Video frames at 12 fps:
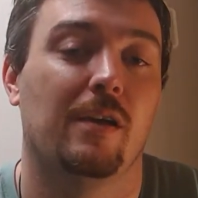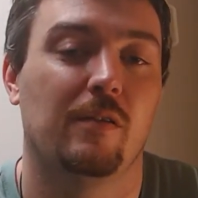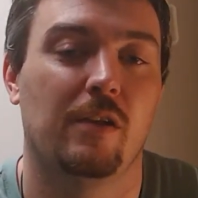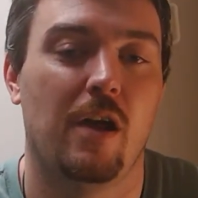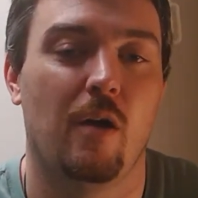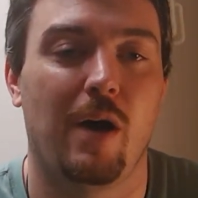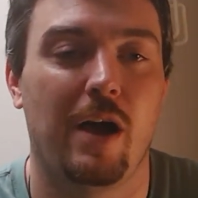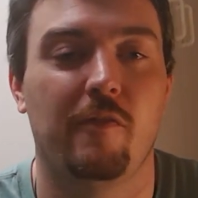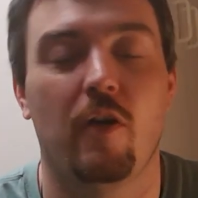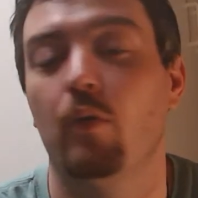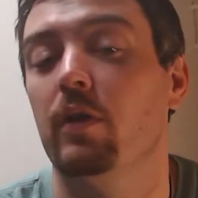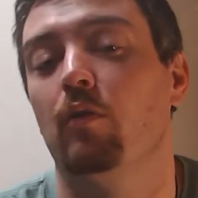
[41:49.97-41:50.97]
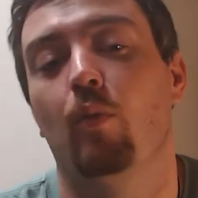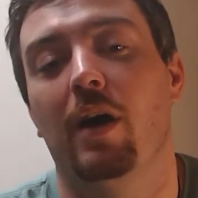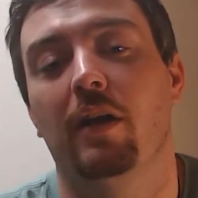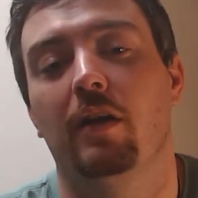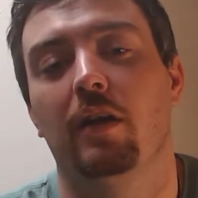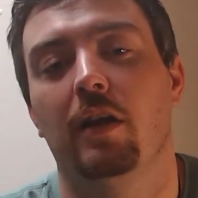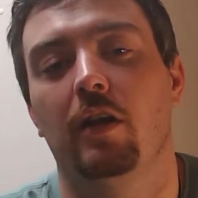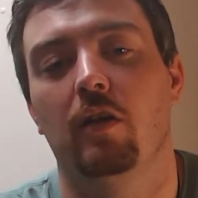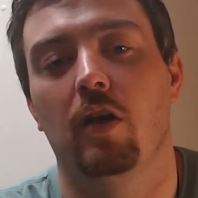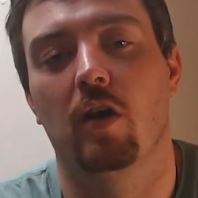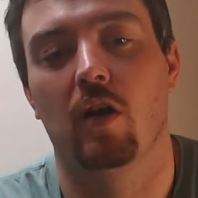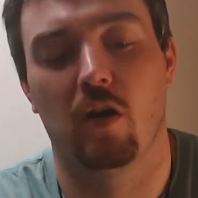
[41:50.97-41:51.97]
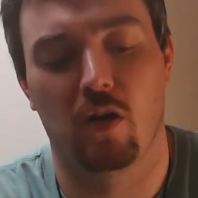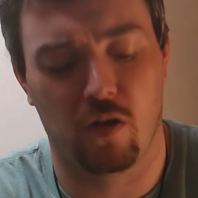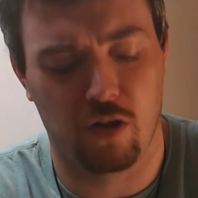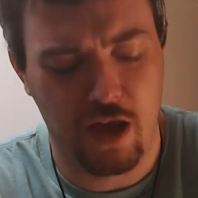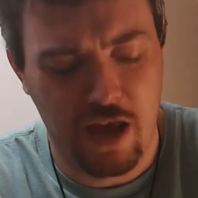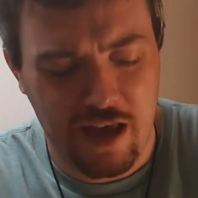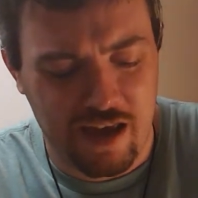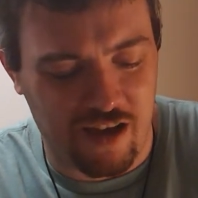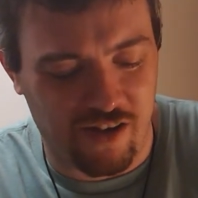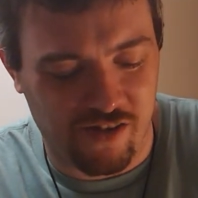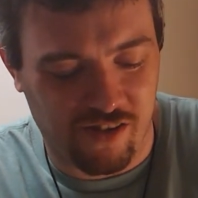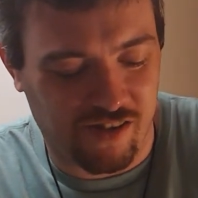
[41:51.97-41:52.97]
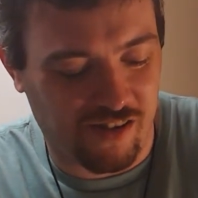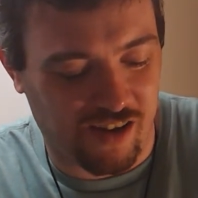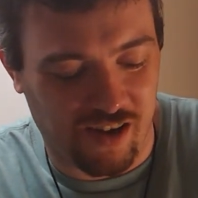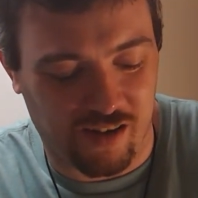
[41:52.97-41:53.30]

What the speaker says: No, I've always wanted a little girl. And just